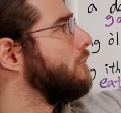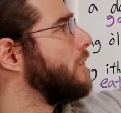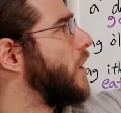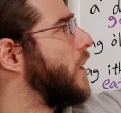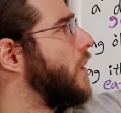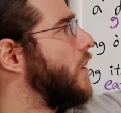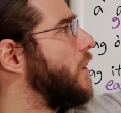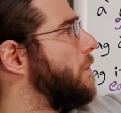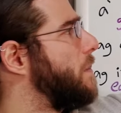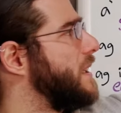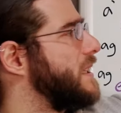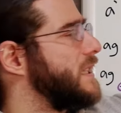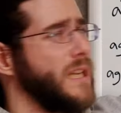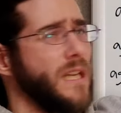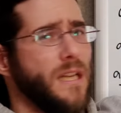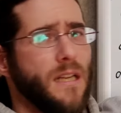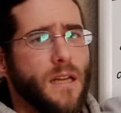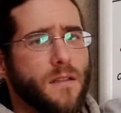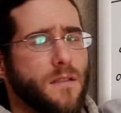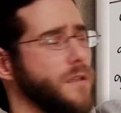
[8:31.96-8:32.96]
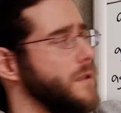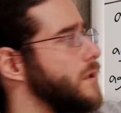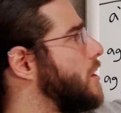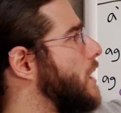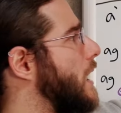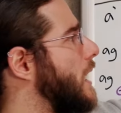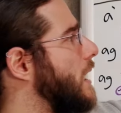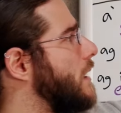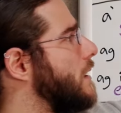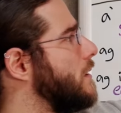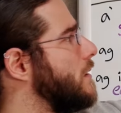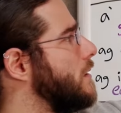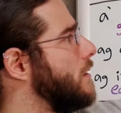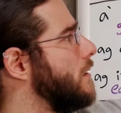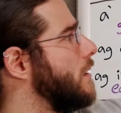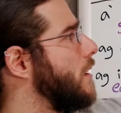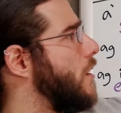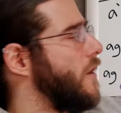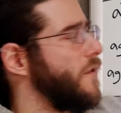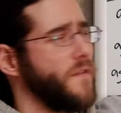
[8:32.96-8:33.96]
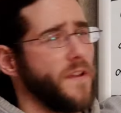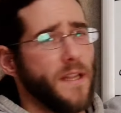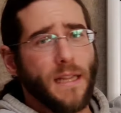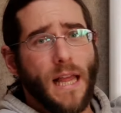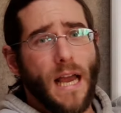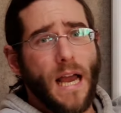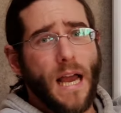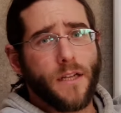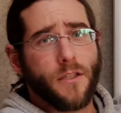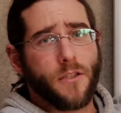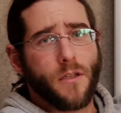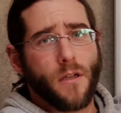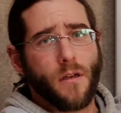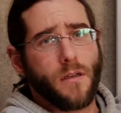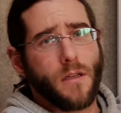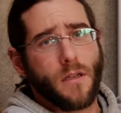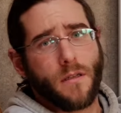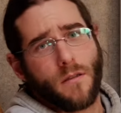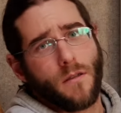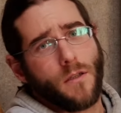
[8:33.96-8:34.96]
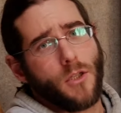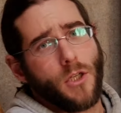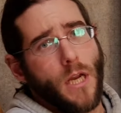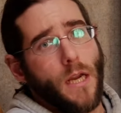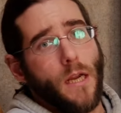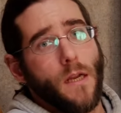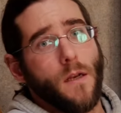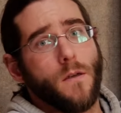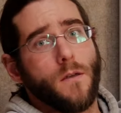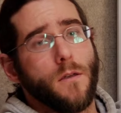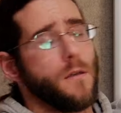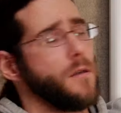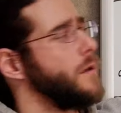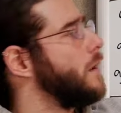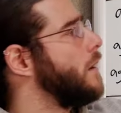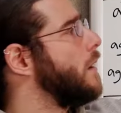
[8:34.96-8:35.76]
Kuchbeti doesn't change. Coffee lacher doesn't change.